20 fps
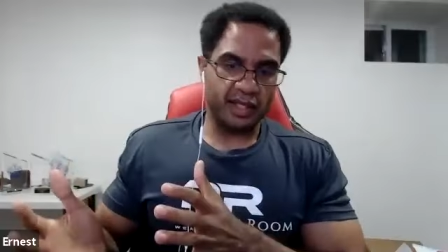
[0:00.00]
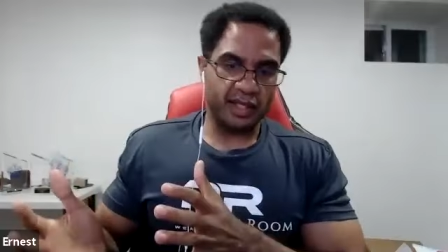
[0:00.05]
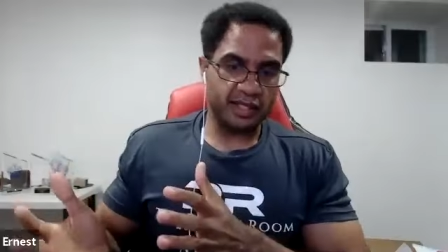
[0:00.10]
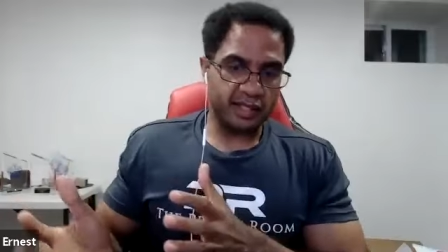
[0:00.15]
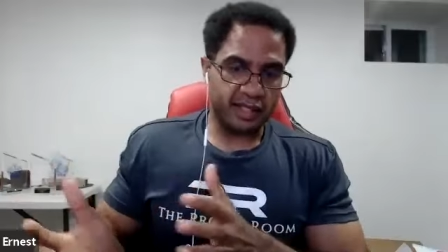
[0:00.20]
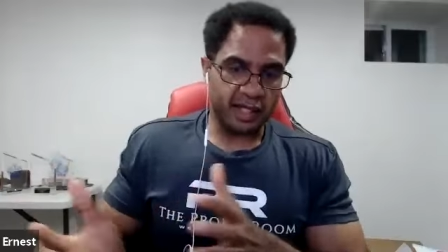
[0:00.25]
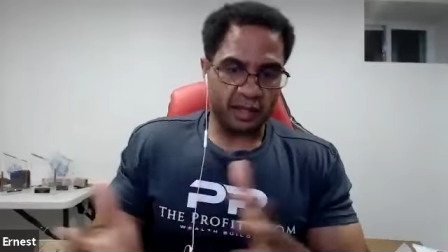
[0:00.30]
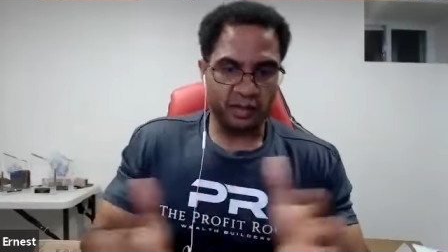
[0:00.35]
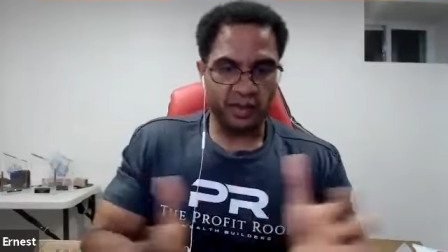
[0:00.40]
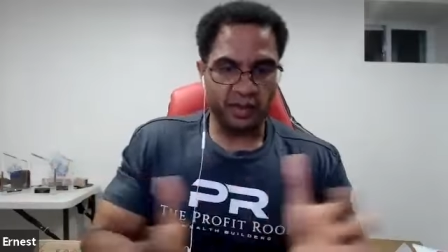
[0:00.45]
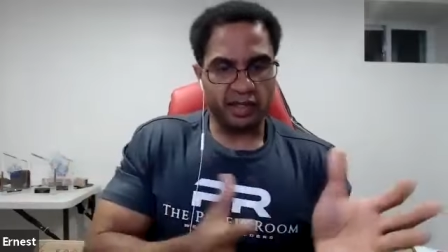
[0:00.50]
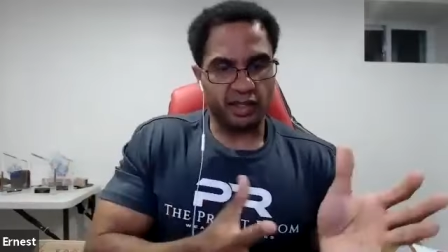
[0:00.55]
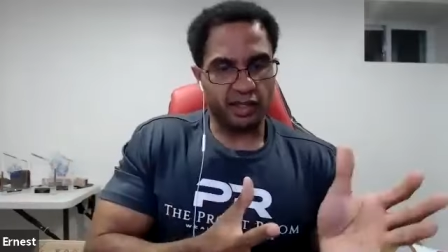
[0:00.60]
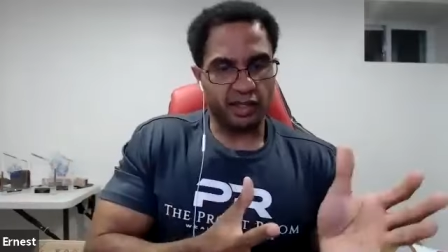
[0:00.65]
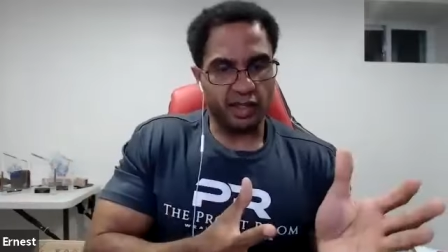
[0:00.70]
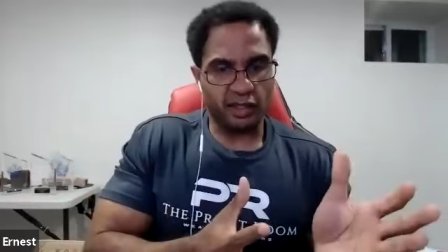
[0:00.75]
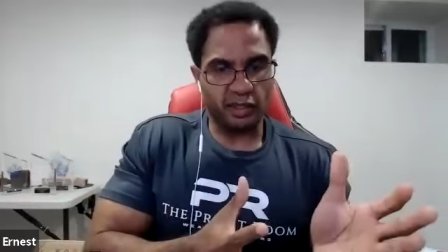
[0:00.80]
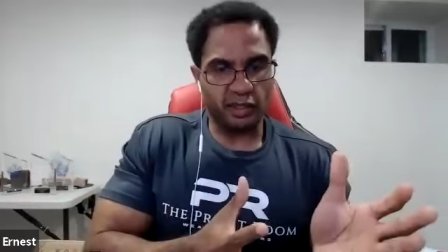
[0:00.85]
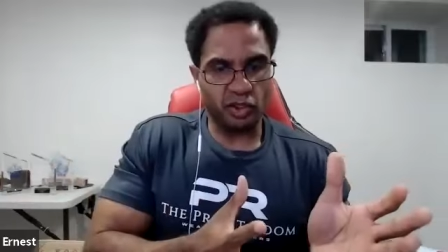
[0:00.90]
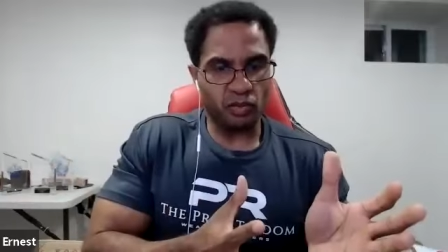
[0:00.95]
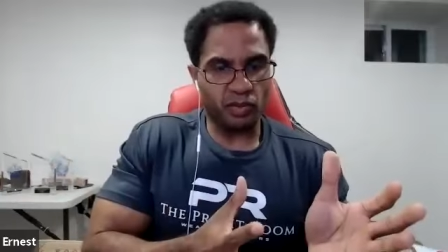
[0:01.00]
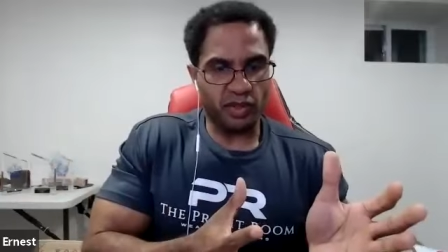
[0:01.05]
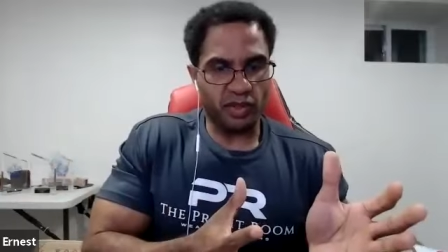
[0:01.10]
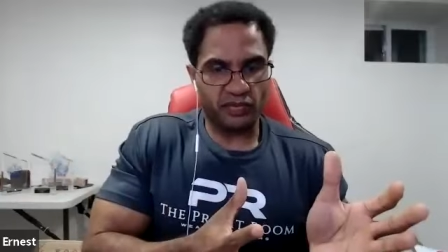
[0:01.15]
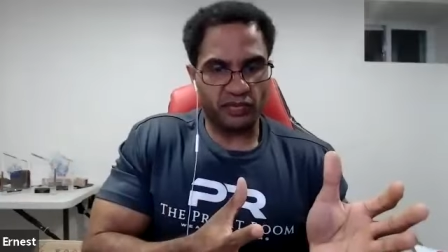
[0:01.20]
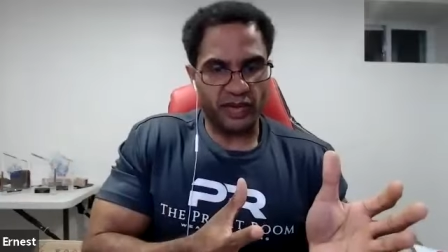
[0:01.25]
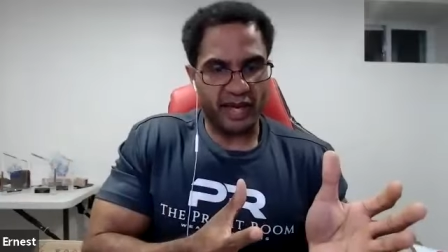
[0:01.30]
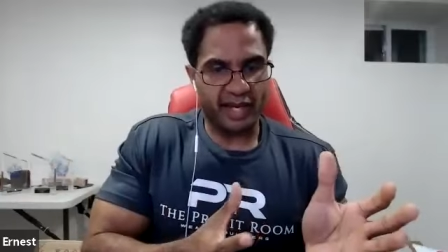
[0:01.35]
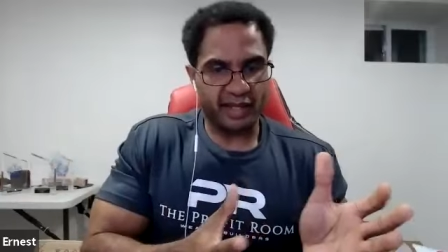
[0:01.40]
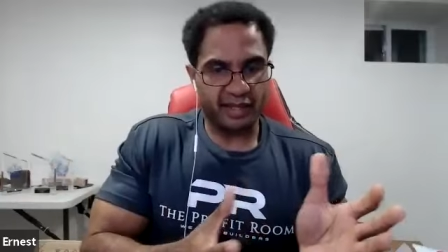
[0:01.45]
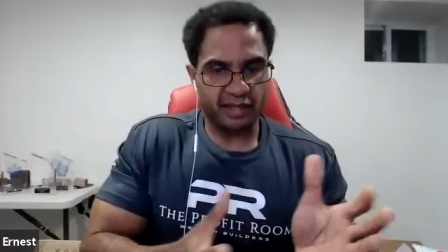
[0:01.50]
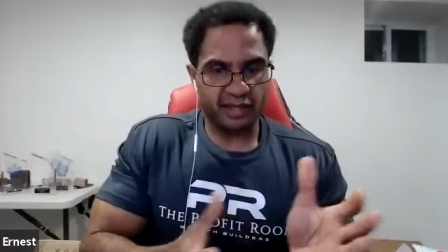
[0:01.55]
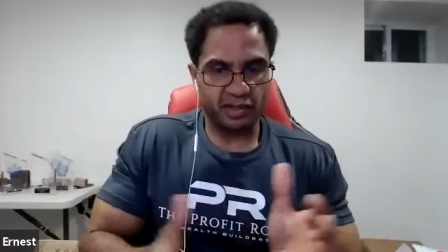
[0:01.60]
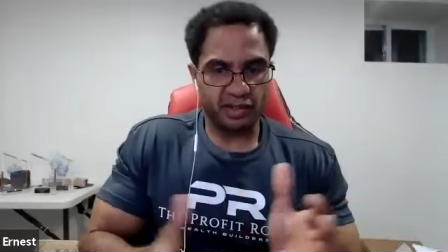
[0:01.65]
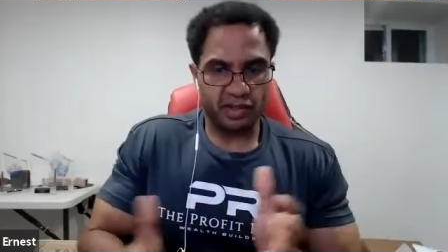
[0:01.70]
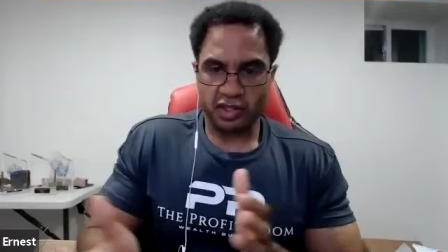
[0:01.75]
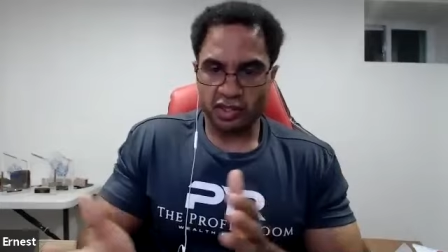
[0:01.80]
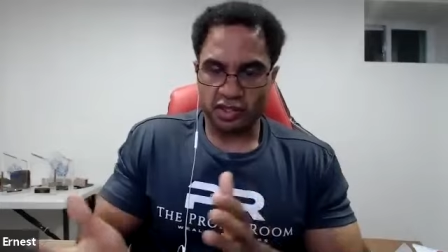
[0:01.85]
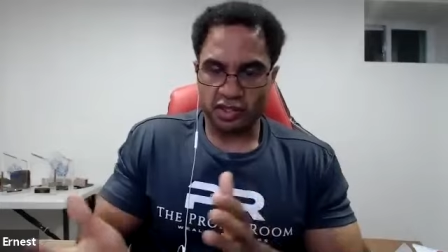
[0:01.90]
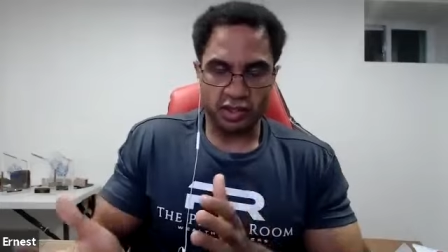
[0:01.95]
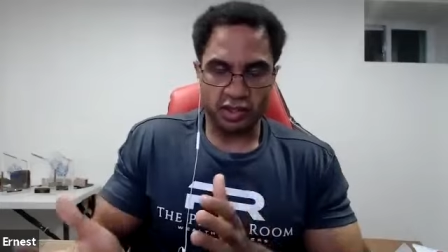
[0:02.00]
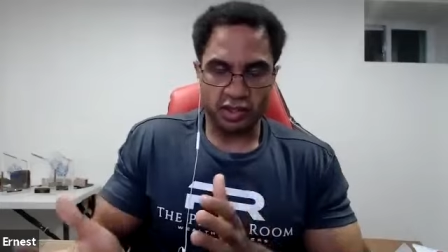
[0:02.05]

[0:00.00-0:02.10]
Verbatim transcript: it's coming a little bit faster,